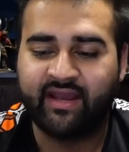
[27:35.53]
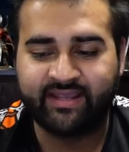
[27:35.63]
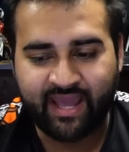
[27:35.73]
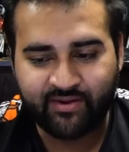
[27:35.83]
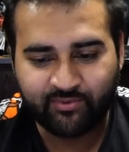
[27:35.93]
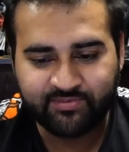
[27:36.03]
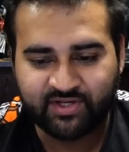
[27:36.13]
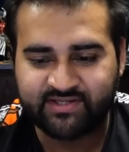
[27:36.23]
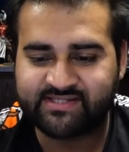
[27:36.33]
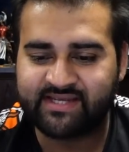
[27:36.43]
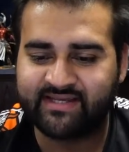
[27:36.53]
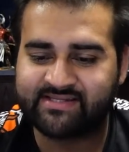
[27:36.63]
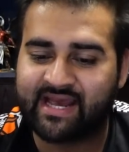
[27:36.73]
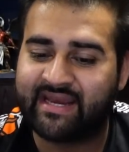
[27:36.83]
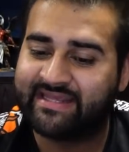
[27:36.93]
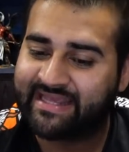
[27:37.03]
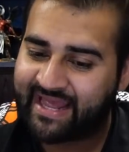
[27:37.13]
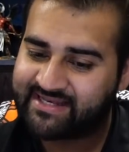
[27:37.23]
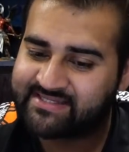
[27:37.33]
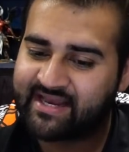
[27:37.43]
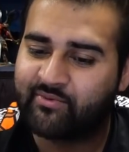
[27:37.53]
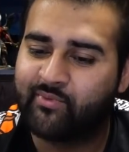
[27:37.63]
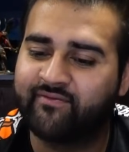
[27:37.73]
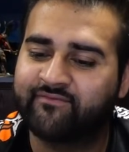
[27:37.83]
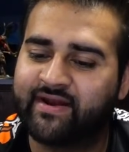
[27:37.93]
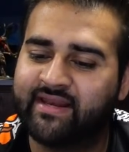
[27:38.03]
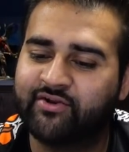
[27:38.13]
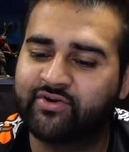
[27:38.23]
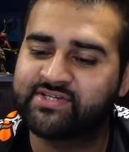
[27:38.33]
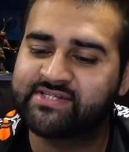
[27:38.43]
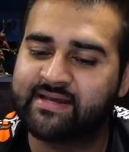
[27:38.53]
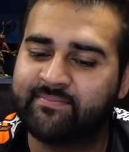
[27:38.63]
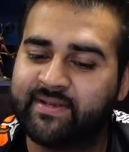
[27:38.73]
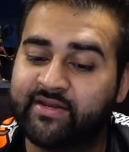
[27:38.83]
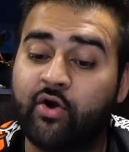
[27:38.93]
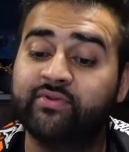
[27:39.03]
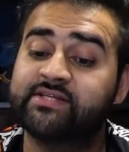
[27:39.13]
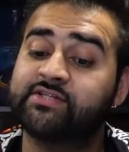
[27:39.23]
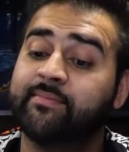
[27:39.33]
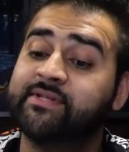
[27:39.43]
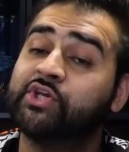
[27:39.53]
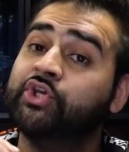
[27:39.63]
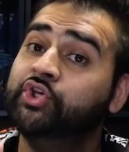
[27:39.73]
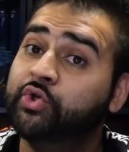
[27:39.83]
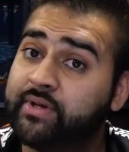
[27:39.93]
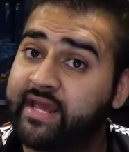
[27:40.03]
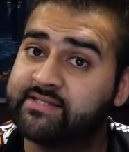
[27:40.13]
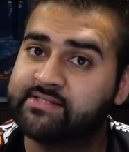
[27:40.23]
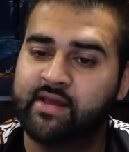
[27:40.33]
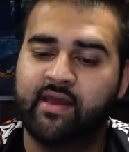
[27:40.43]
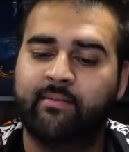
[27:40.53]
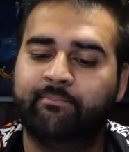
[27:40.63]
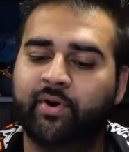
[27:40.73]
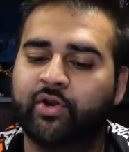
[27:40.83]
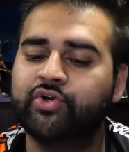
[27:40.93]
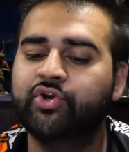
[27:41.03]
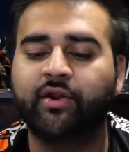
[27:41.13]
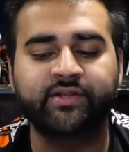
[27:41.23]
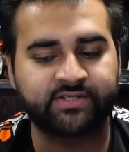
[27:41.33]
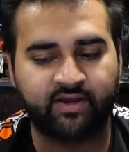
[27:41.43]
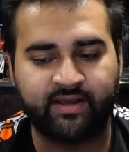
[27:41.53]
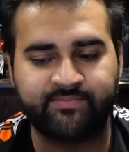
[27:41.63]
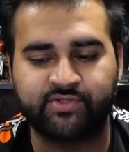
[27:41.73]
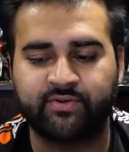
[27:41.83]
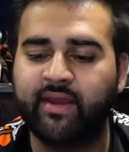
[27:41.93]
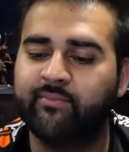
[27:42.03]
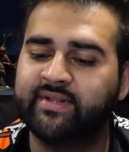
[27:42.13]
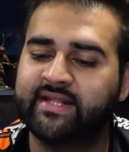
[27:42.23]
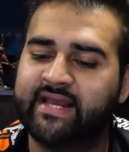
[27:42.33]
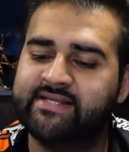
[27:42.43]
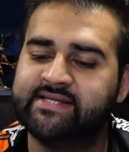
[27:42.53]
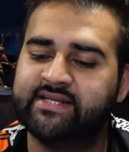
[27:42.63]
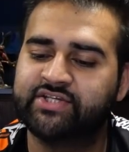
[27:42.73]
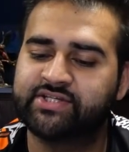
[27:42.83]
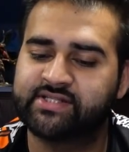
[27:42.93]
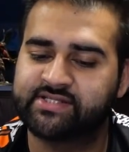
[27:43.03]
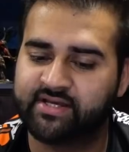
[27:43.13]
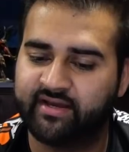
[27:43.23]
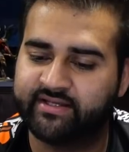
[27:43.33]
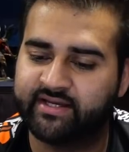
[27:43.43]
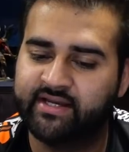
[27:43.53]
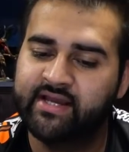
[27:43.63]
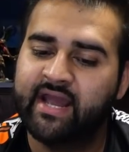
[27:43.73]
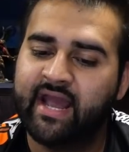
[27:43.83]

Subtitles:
Again, warp charge 6. And again, select one friendly Crusher Stampede. Oh, this time it's a unit, but not a Synapse unit, within 18 inches of the Psyker.